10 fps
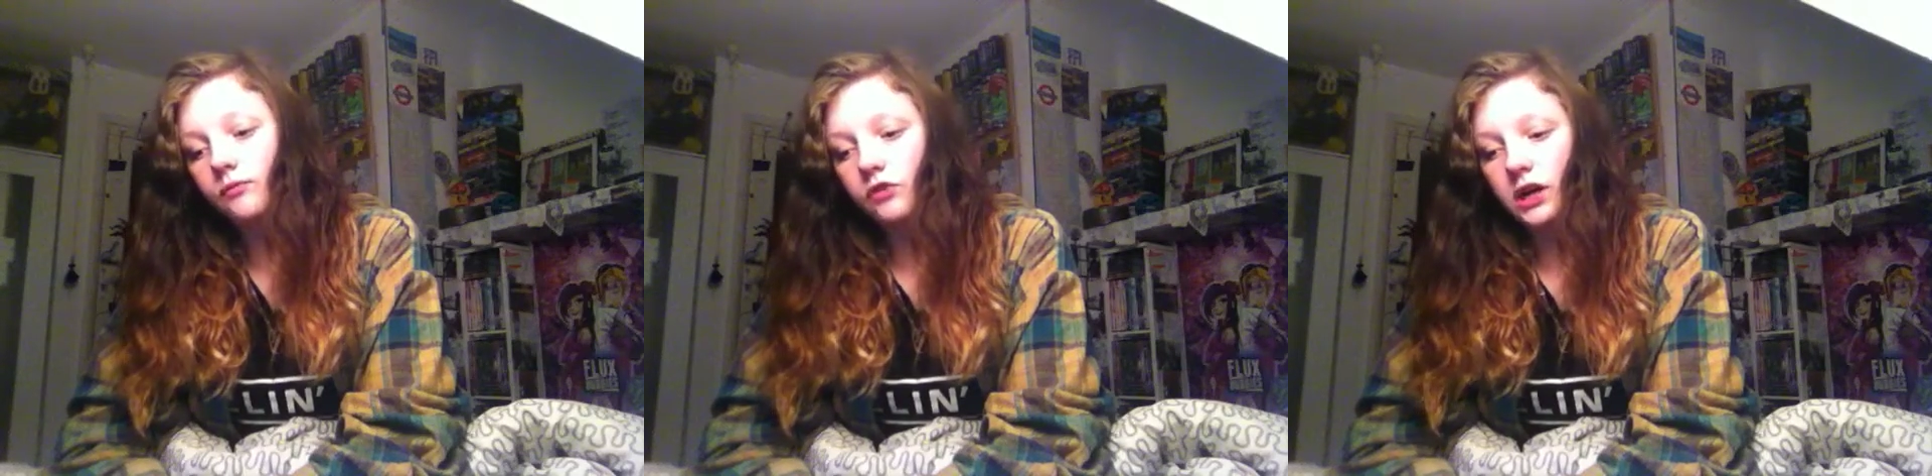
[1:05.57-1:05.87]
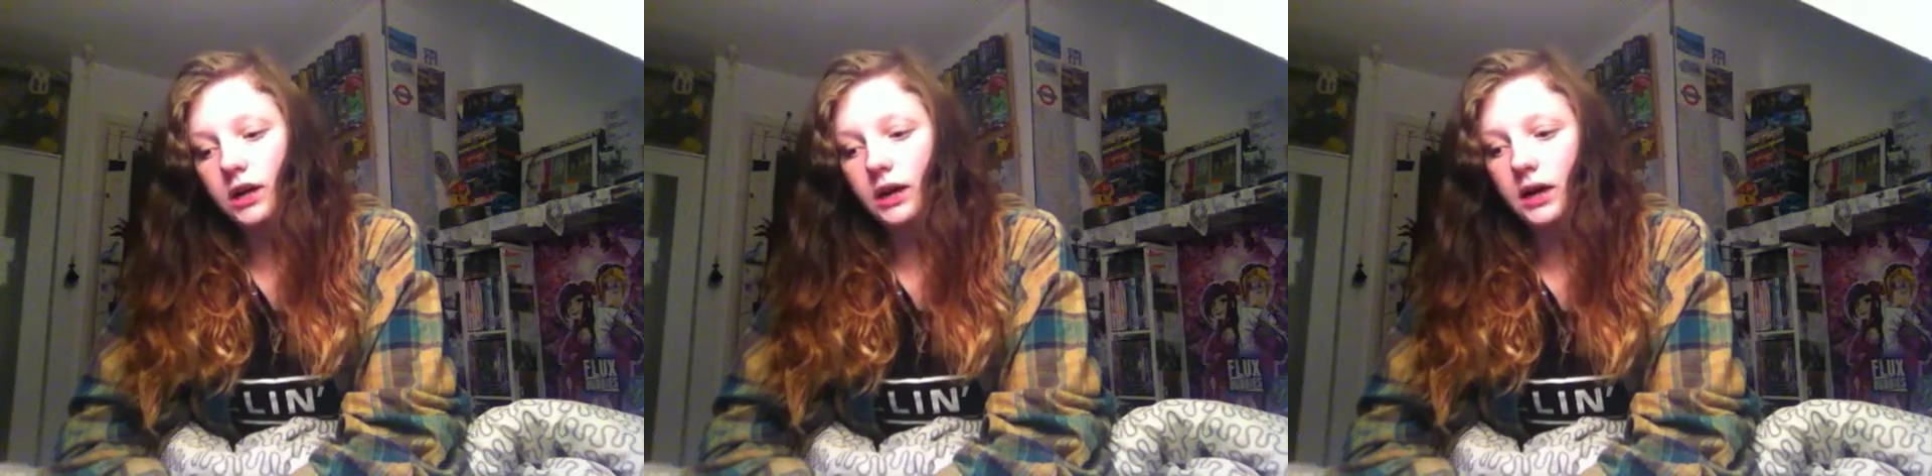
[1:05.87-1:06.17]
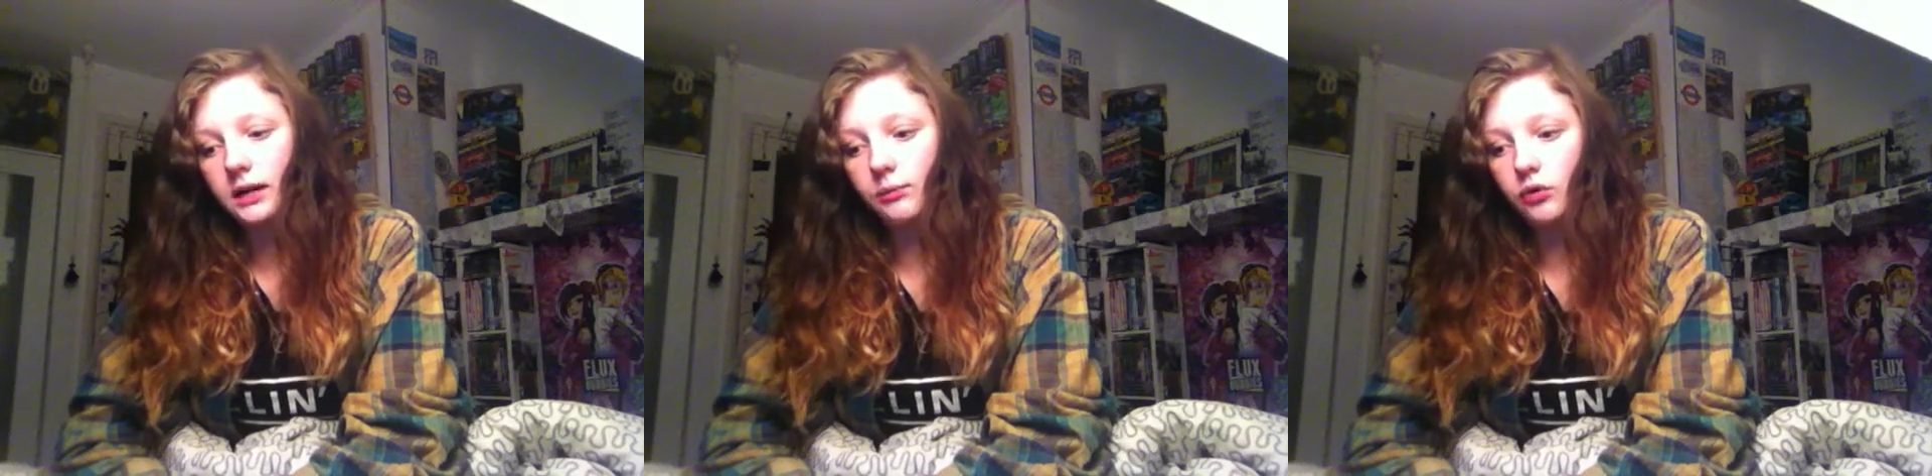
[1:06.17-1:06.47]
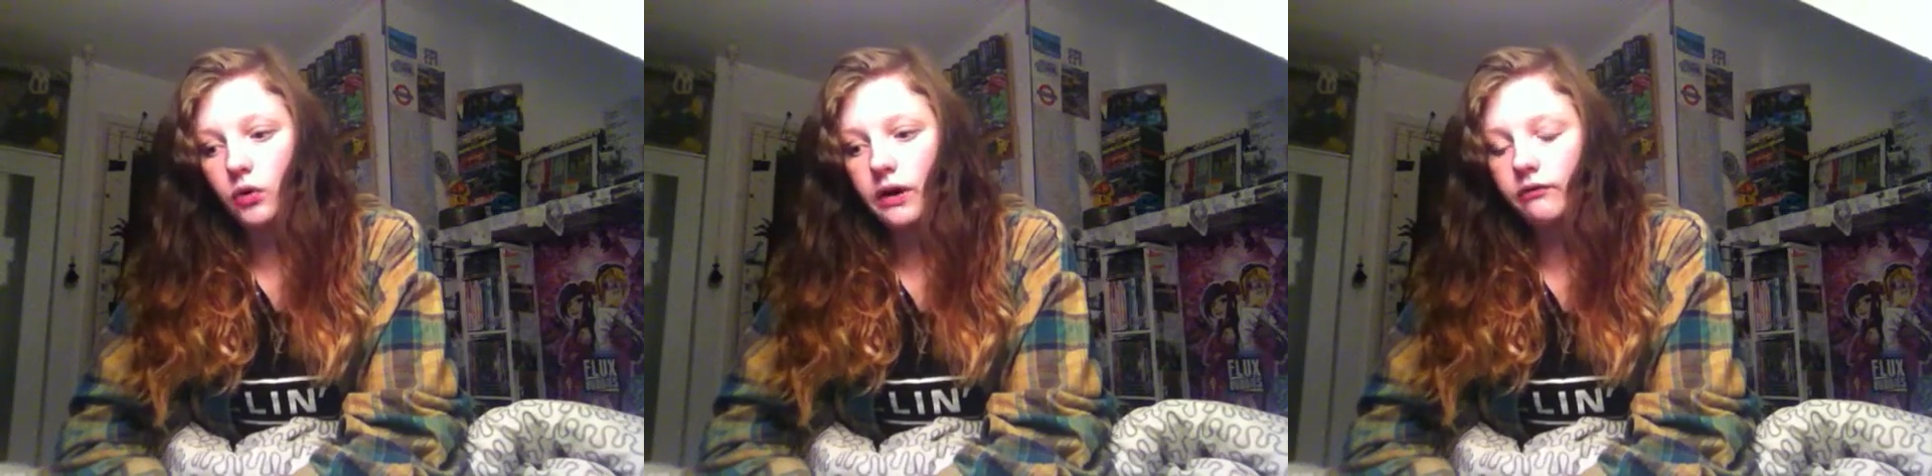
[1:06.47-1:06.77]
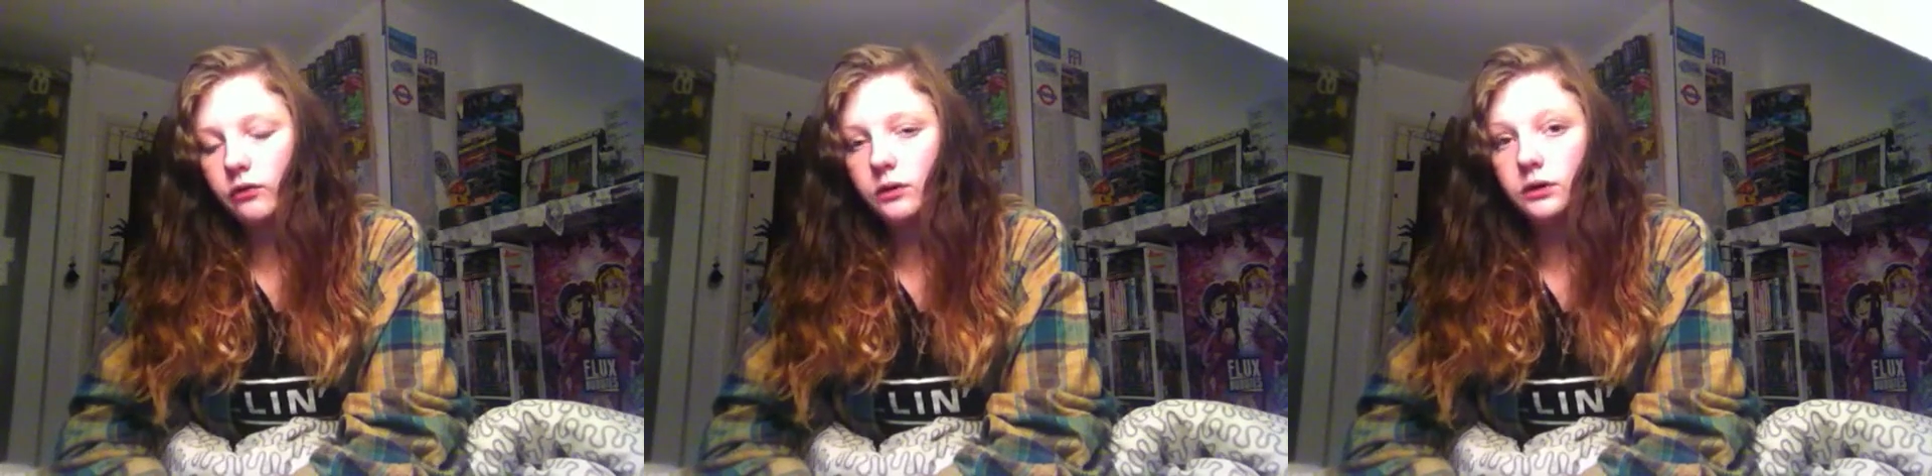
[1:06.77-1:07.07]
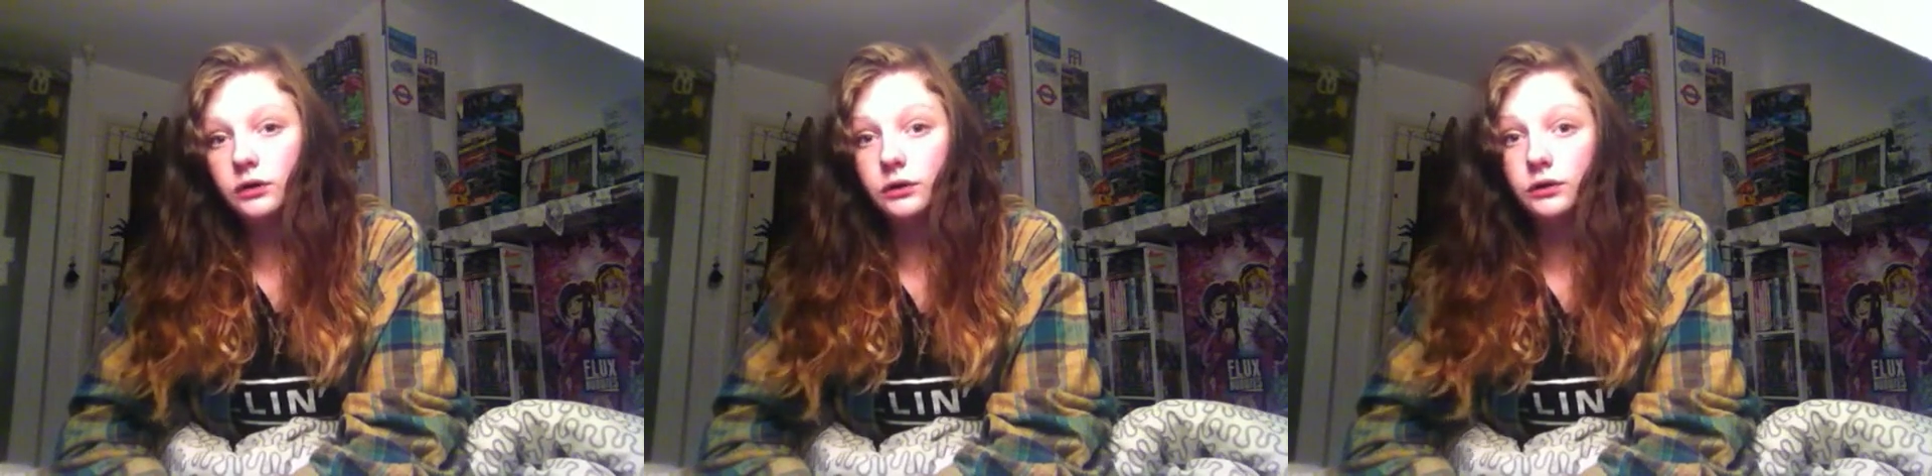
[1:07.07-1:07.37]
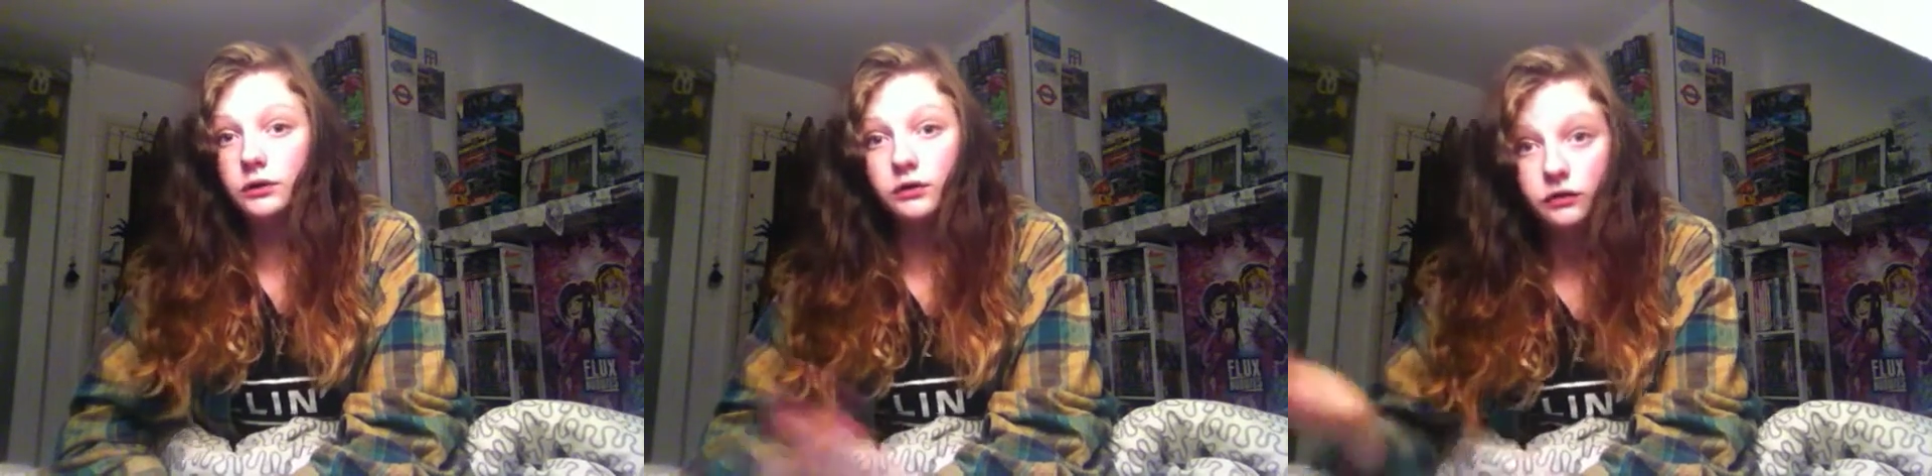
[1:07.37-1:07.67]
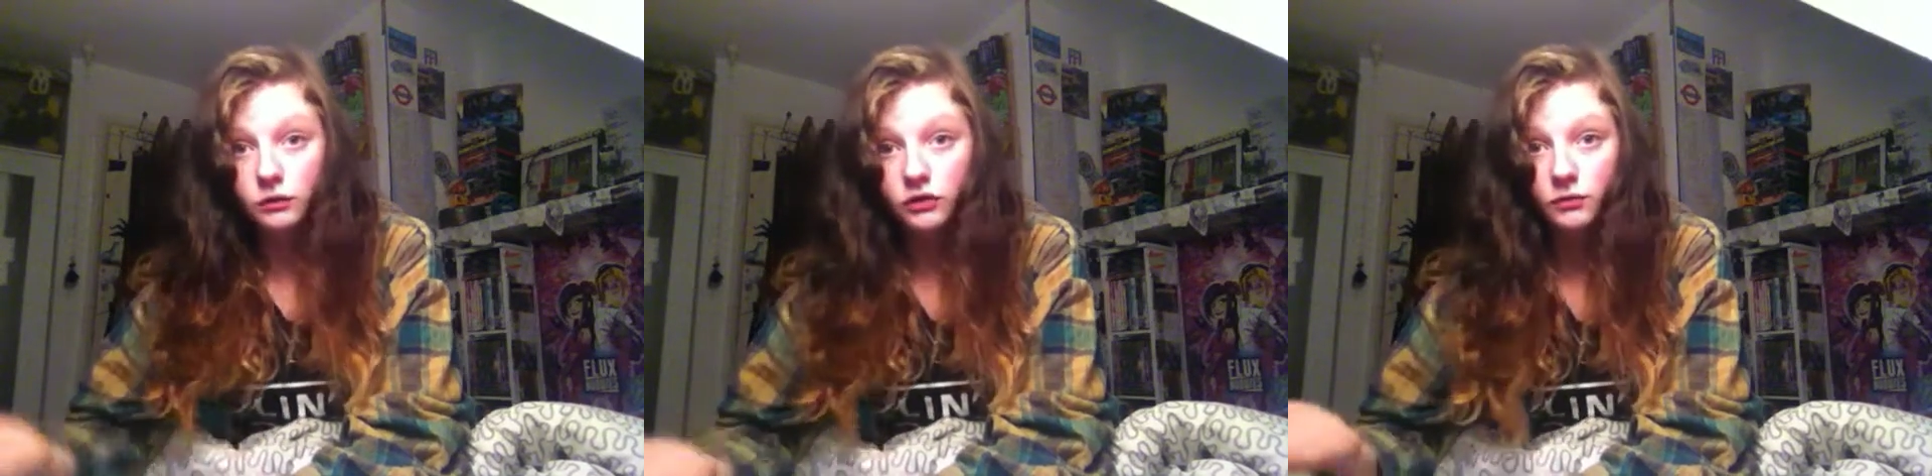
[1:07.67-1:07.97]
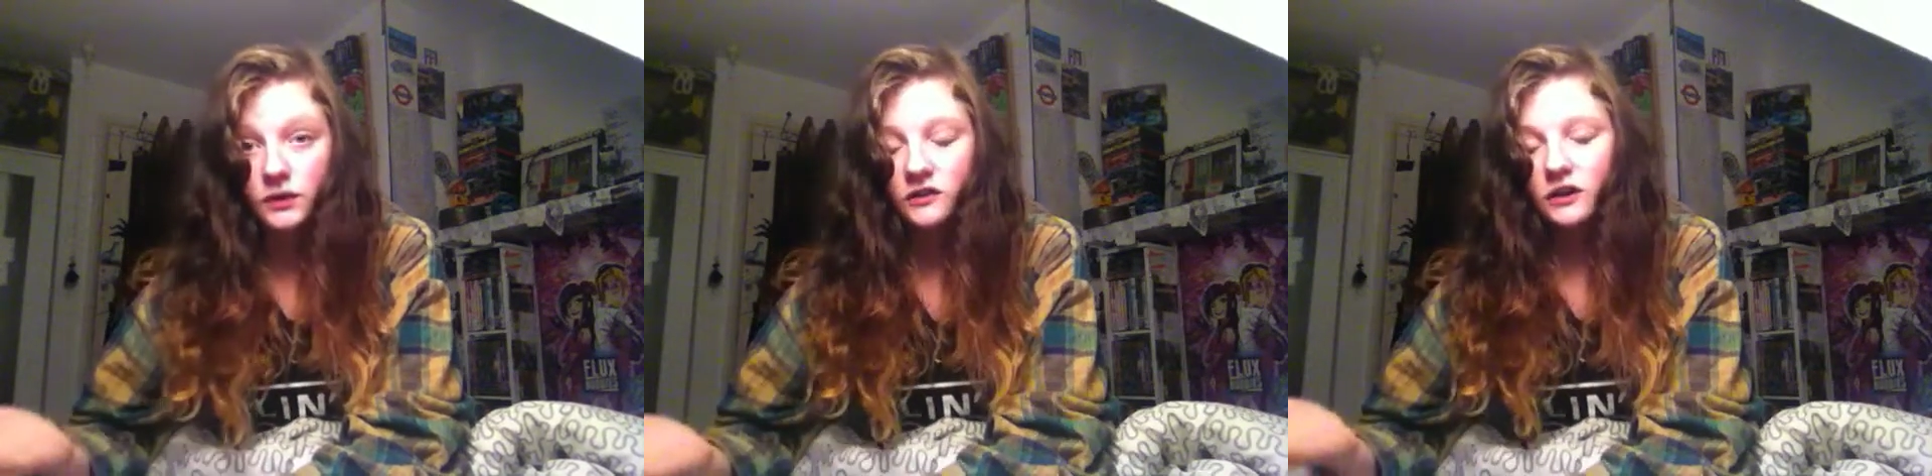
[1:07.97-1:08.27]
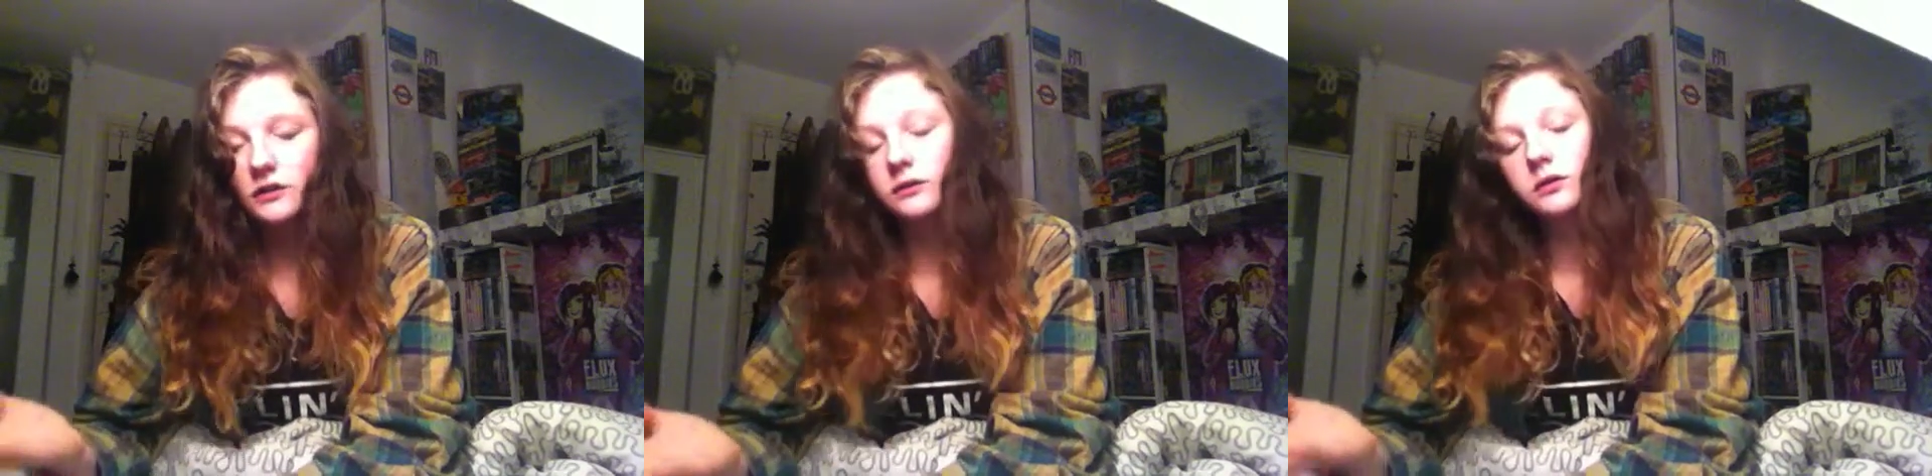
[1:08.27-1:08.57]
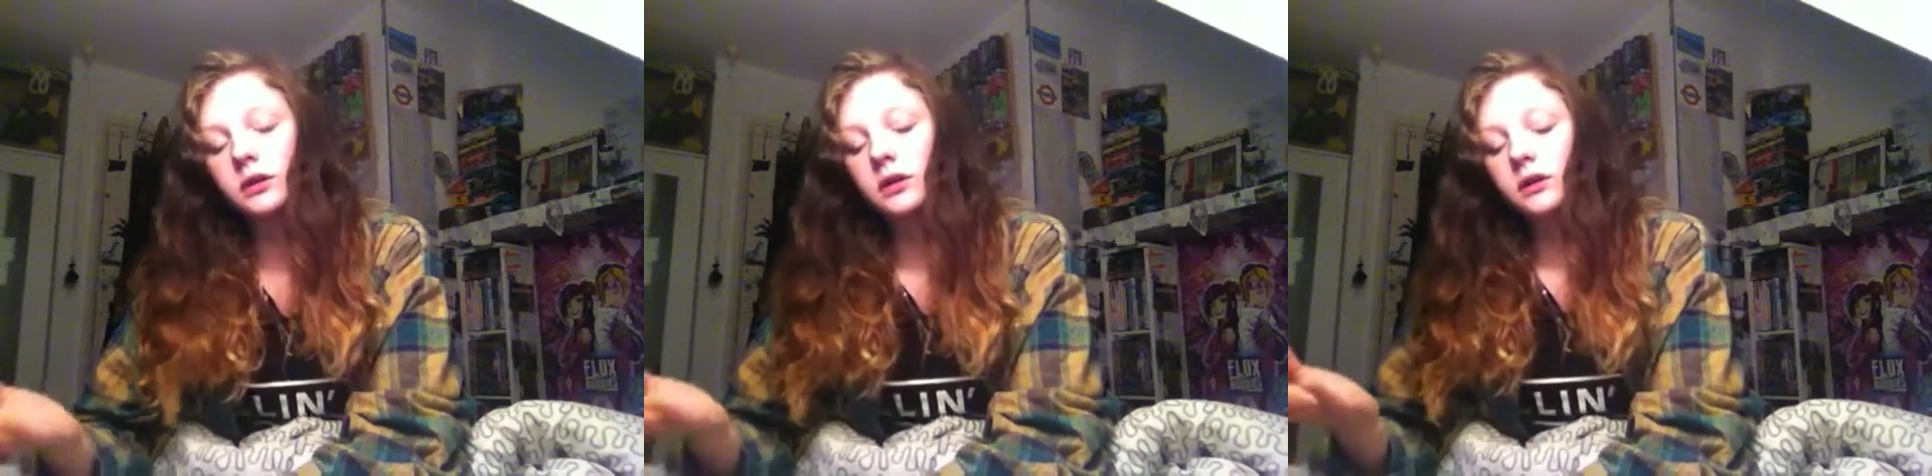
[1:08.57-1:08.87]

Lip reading: really glad it brought everyone who used to watch my channel,